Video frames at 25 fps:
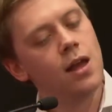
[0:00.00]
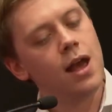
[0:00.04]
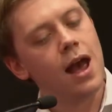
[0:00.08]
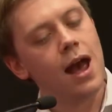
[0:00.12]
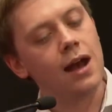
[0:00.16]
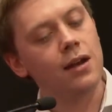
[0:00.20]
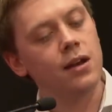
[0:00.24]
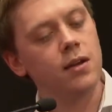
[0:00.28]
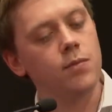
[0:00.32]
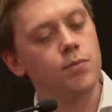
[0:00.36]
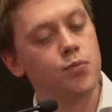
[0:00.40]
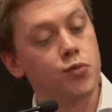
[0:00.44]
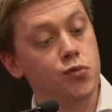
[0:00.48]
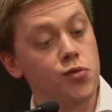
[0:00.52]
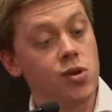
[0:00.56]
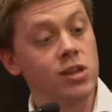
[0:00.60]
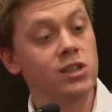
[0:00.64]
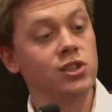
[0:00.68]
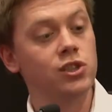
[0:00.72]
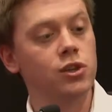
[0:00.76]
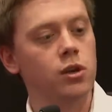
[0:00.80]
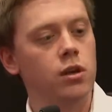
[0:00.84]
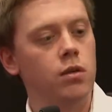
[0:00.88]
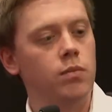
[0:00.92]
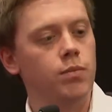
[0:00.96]
And in
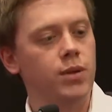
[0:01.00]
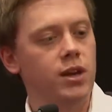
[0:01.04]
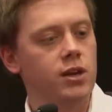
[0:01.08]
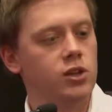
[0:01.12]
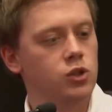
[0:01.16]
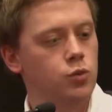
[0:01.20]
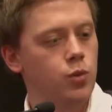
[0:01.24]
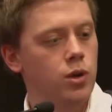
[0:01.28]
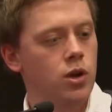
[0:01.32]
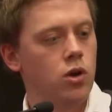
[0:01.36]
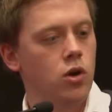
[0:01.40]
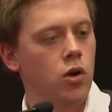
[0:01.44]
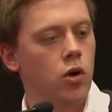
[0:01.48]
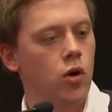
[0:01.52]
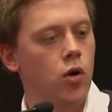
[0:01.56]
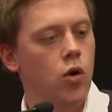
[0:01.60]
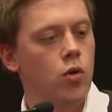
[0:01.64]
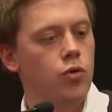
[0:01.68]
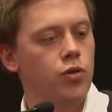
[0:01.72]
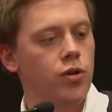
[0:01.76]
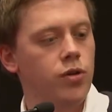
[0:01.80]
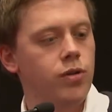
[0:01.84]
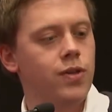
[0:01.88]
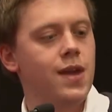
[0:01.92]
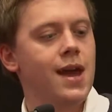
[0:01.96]
Britain, because we got
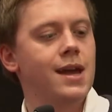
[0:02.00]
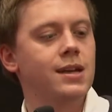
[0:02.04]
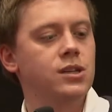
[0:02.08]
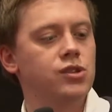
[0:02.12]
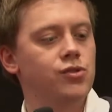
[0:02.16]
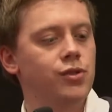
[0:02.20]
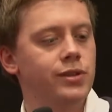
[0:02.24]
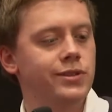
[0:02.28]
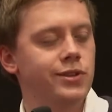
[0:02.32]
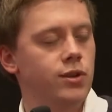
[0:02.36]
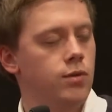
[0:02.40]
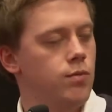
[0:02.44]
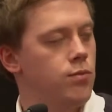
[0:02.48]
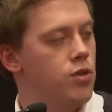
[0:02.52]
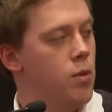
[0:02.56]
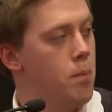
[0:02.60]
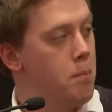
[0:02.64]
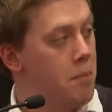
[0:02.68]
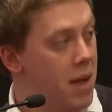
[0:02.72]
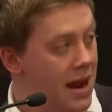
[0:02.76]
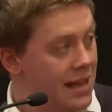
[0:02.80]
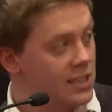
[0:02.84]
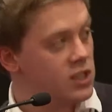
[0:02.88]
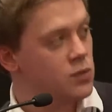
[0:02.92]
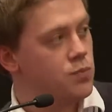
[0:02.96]
under Thatcherism the
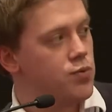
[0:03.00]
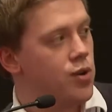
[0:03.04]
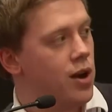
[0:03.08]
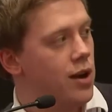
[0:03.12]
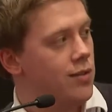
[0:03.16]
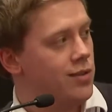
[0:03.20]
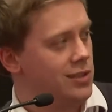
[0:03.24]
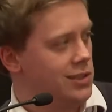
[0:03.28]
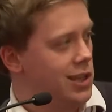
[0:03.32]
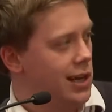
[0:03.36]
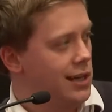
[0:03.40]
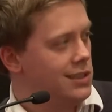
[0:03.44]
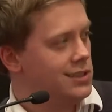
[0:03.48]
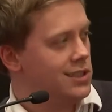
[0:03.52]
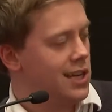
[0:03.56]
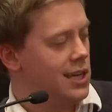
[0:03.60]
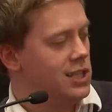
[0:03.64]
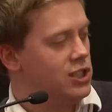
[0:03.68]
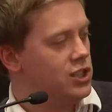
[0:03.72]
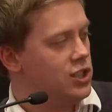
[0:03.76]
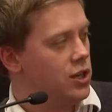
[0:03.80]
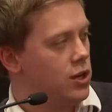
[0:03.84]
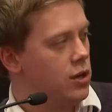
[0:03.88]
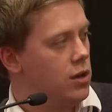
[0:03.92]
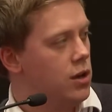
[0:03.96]
mass
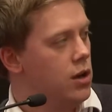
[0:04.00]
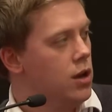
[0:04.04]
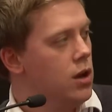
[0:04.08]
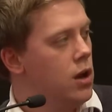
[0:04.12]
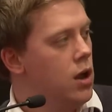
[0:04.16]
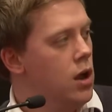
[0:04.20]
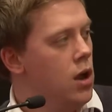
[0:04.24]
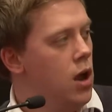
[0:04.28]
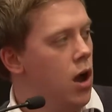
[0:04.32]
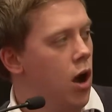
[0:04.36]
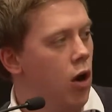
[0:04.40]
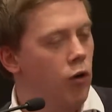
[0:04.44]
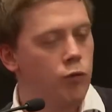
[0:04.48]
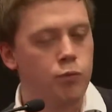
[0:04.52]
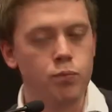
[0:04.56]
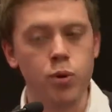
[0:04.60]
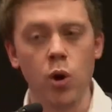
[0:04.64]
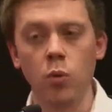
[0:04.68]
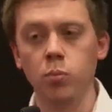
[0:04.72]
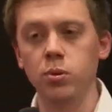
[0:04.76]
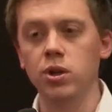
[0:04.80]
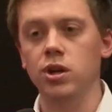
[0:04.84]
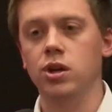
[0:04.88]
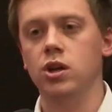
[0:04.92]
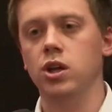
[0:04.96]
privatisation of
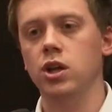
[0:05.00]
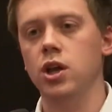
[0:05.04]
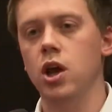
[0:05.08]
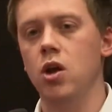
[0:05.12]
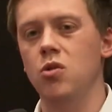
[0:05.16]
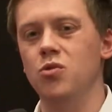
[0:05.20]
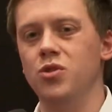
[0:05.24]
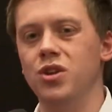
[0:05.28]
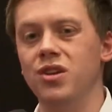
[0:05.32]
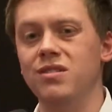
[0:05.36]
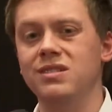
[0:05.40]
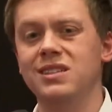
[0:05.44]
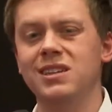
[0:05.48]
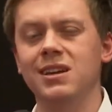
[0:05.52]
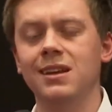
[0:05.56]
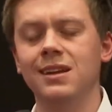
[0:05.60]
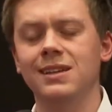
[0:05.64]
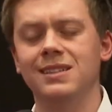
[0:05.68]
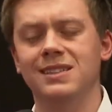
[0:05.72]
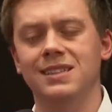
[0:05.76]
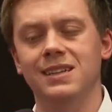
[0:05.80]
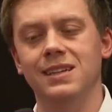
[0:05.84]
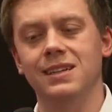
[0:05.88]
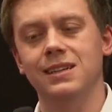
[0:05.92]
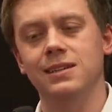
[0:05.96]
publicly owned
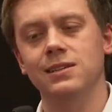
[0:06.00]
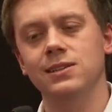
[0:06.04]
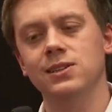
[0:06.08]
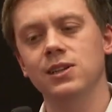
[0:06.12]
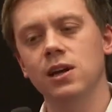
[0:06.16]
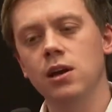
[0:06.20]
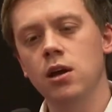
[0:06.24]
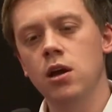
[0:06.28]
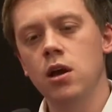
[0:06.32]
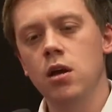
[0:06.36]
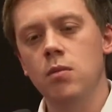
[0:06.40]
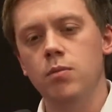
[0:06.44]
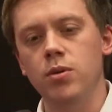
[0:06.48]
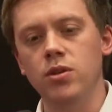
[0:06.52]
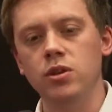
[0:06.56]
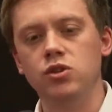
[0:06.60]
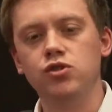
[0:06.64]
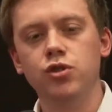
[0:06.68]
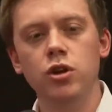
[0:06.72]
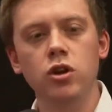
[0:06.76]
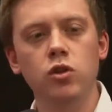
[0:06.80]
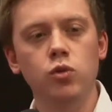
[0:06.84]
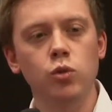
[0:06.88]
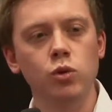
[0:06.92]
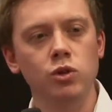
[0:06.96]
utilities, but the
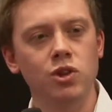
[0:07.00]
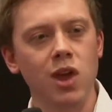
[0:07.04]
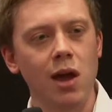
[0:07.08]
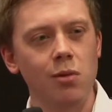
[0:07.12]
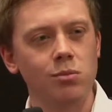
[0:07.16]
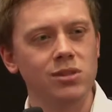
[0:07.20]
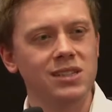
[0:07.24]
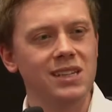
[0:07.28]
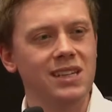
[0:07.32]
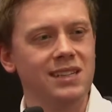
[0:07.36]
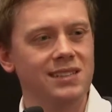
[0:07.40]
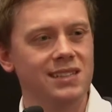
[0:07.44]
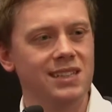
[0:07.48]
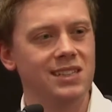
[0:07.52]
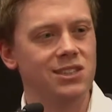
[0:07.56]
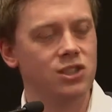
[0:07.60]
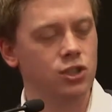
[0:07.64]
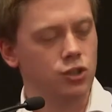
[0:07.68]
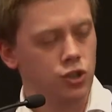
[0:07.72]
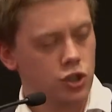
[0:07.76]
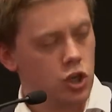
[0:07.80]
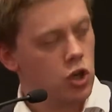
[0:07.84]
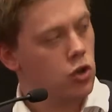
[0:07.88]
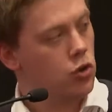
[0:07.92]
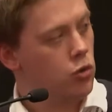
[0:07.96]
truth was that was easy to
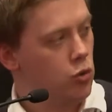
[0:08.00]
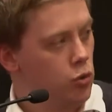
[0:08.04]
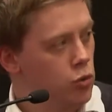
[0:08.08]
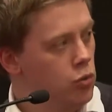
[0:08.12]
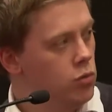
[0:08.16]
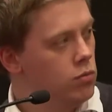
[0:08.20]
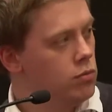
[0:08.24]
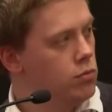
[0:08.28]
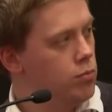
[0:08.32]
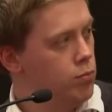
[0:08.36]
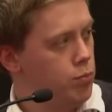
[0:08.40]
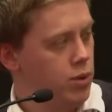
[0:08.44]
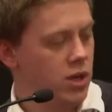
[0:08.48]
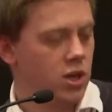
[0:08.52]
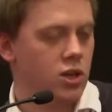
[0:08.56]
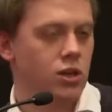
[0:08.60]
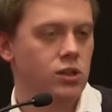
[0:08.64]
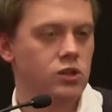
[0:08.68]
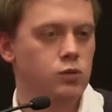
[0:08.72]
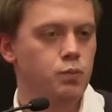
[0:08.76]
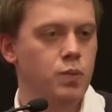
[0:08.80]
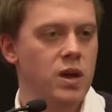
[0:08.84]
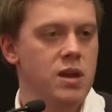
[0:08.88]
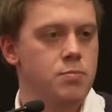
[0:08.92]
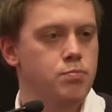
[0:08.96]
do
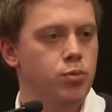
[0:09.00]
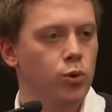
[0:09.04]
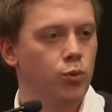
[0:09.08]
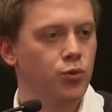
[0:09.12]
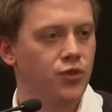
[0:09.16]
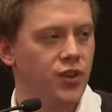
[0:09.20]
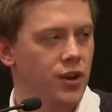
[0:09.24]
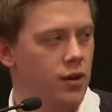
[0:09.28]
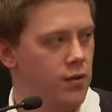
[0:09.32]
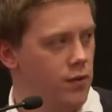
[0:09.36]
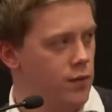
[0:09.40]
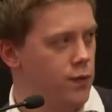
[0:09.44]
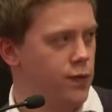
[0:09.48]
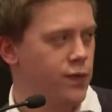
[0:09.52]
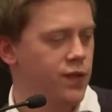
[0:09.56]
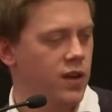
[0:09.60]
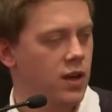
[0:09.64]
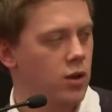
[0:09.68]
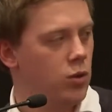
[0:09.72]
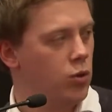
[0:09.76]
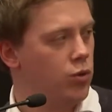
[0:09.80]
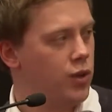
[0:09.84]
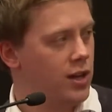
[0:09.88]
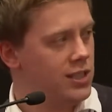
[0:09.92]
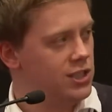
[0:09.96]
because people didn't
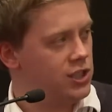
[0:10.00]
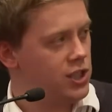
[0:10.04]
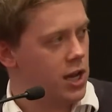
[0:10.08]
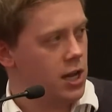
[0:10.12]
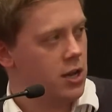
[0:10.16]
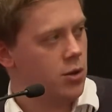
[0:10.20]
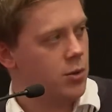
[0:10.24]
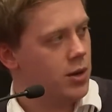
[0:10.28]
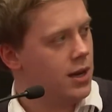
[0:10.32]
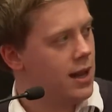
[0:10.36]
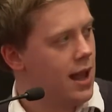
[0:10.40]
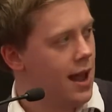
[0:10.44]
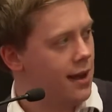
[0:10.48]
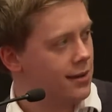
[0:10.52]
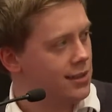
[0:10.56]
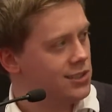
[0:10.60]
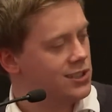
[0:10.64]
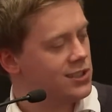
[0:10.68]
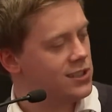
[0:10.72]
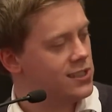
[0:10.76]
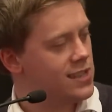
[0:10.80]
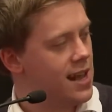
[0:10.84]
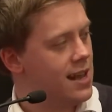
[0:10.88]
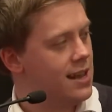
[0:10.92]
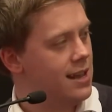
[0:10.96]
feel they genuinely had a
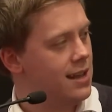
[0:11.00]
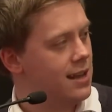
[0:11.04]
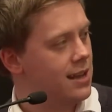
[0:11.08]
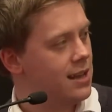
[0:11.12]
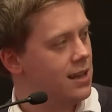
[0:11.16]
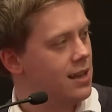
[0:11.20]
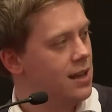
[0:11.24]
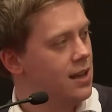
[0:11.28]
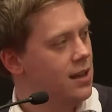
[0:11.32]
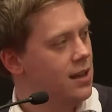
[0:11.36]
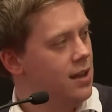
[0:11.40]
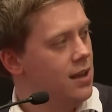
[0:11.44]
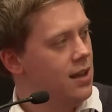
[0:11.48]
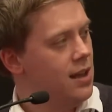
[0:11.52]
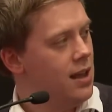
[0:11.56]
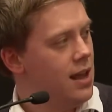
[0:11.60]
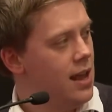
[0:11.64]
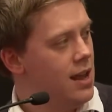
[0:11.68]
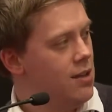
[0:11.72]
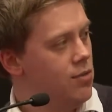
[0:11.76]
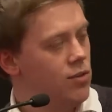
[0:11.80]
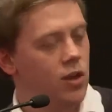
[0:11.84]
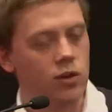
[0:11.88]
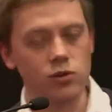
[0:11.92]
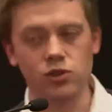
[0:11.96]
stake
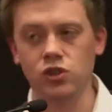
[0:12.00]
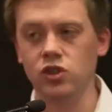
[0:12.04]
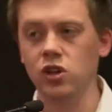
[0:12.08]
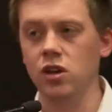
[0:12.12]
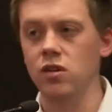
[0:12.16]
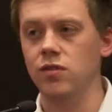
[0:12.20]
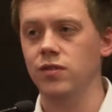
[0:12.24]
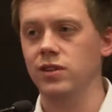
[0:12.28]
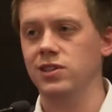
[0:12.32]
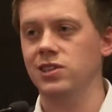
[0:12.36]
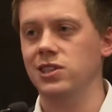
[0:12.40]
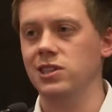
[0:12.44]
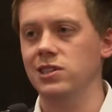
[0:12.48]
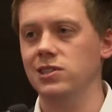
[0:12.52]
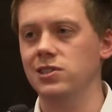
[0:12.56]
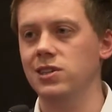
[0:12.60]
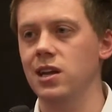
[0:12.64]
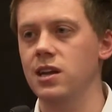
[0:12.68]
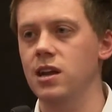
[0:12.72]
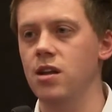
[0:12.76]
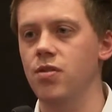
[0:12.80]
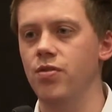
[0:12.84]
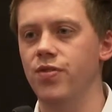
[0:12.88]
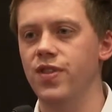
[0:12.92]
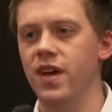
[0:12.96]
in those services. They
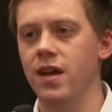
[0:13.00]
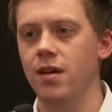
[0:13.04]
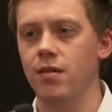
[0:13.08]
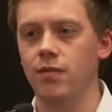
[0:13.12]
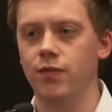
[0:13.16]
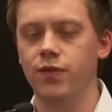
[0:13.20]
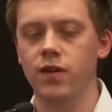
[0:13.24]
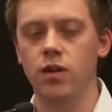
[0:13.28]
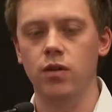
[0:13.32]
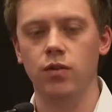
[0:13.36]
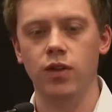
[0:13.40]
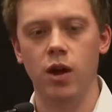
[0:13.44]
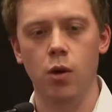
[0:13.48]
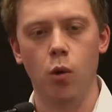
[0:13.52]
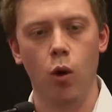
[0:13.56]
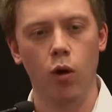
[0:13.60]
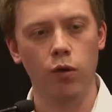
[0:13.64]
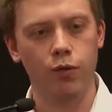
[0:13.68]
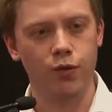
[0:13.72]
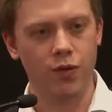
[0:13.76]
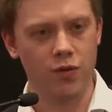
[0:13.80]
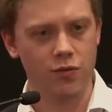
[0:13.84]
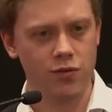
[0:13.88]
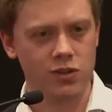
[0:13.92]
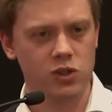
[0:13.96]
didn't they feel they were
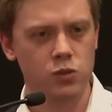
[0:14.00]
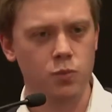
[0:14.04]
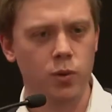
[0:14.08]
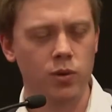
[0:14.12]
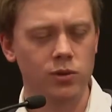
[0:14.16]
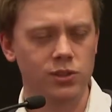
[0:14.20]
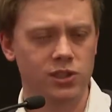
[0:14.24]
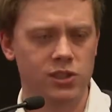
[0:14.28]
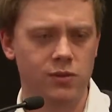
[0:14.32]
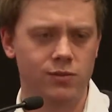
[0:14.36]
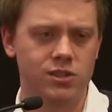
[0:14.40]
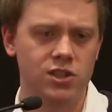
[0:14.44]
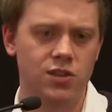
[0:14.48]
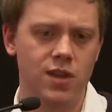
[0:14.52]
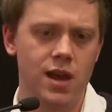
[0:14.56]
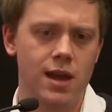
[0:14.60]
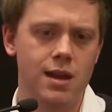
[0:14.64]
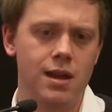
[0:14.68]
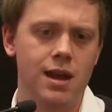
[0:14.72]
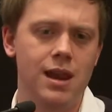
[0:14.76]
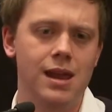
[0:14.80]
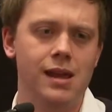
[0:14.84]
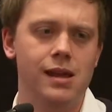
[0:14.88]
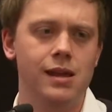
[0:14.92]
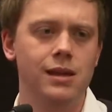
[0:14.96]
often responsive to their
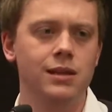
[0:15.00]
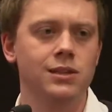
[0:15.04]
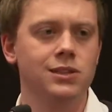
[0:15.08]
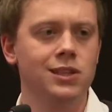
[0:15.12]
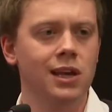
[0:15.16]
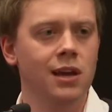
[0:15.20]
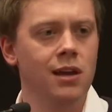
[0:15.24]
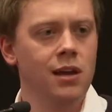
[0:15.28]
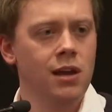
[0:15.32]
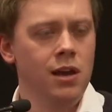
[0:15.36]
needs.